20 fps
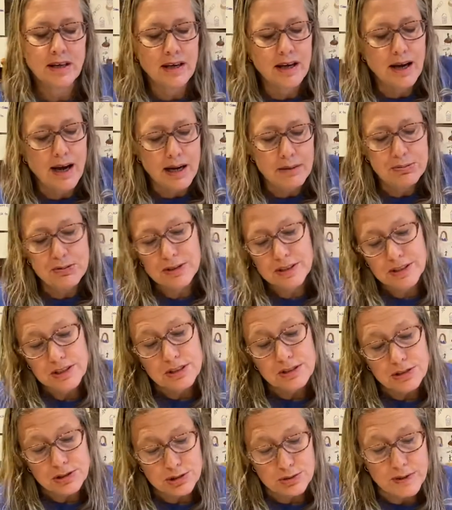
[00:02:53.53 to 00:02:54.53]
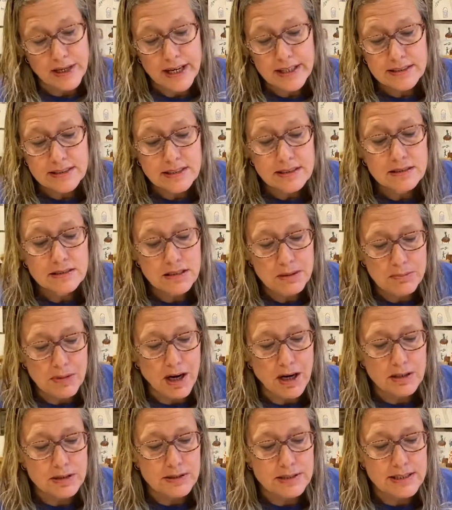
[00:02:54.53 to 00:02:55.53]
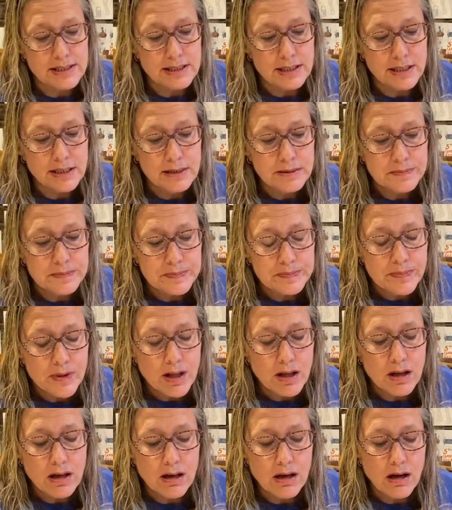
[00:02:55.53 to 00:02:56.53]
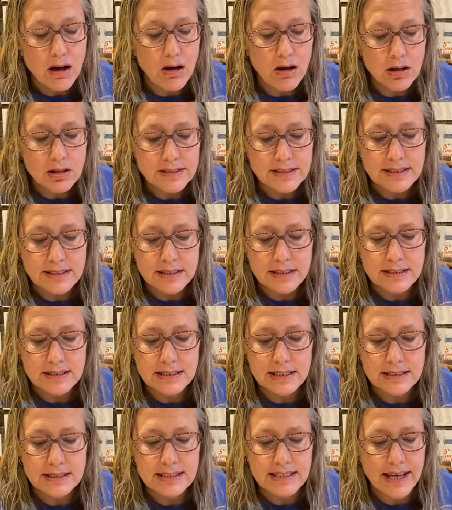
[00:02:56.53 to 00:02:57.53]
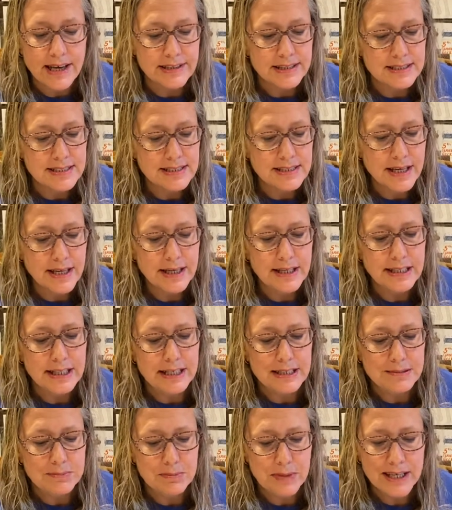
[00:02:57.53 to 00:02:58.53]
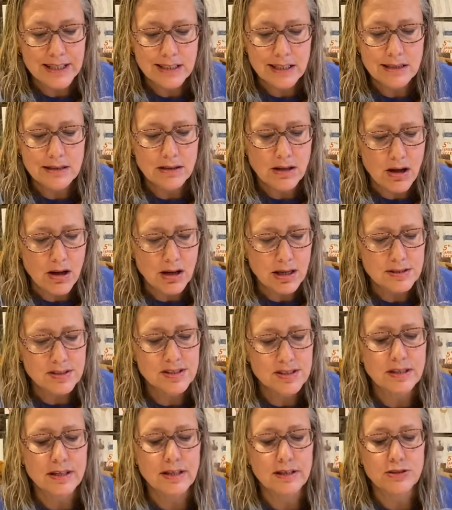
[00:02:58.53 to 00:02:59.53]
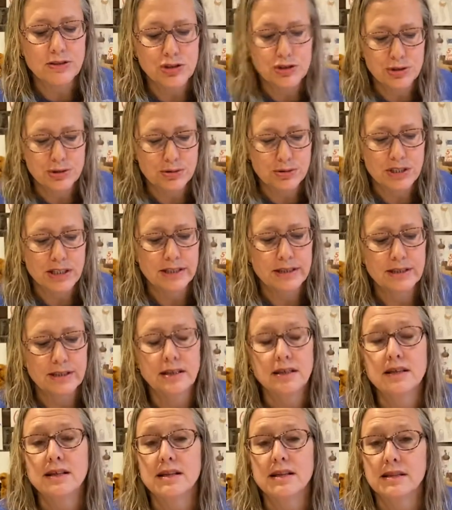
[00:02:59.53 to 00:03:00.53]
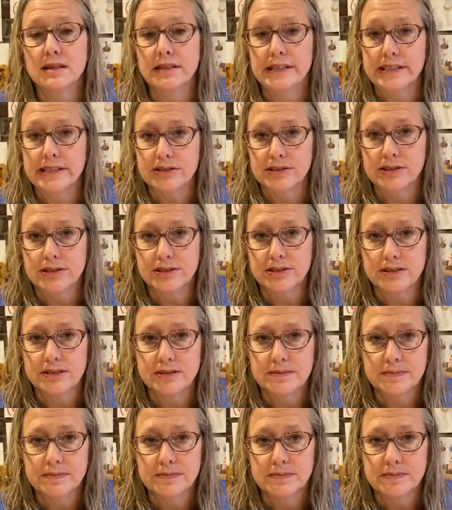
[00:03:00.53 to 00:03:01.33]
I put direct democracy. All citizens had a say in making laws and choosing leaders.